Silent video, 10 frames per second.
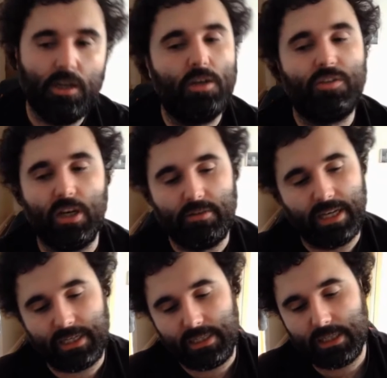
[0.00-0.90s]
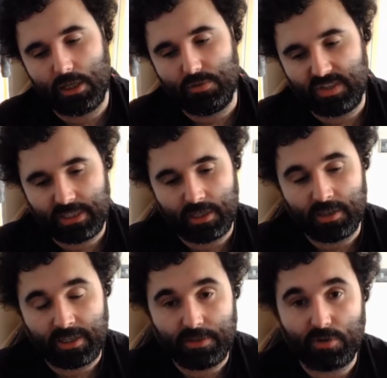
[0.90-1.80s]
So yeah, he goes in, and
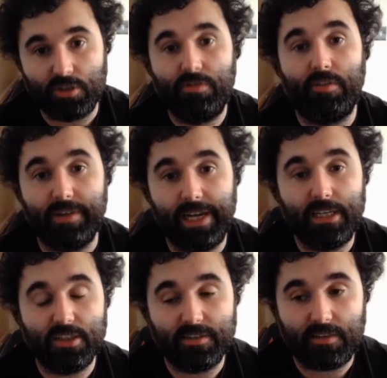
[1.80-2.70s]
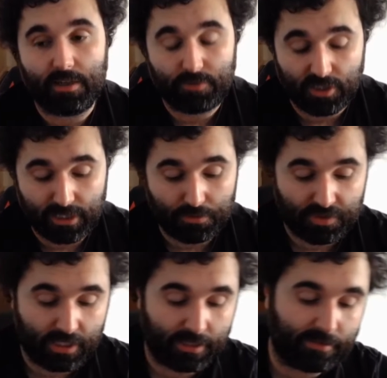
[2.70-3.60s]
then you've got the 3 agents left on the
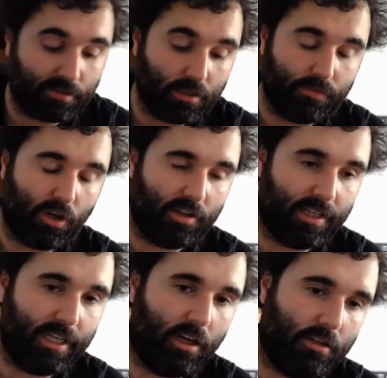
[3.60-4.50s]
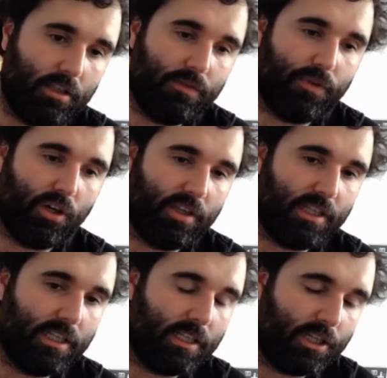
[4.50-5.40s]
outside. So you've got Leon, you've got
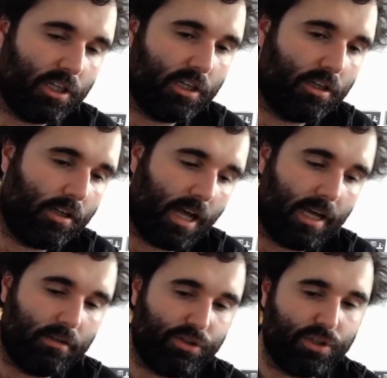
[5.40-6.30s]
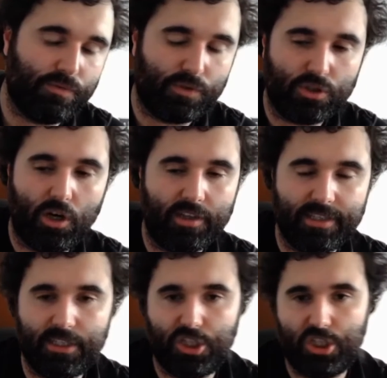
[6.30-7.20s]
the girl, and you've got
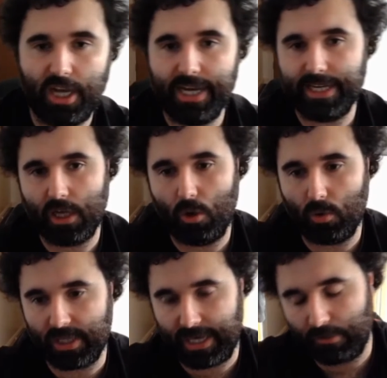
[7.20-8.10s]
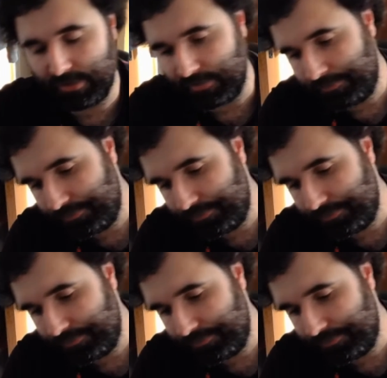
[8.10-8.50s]
this shady older character.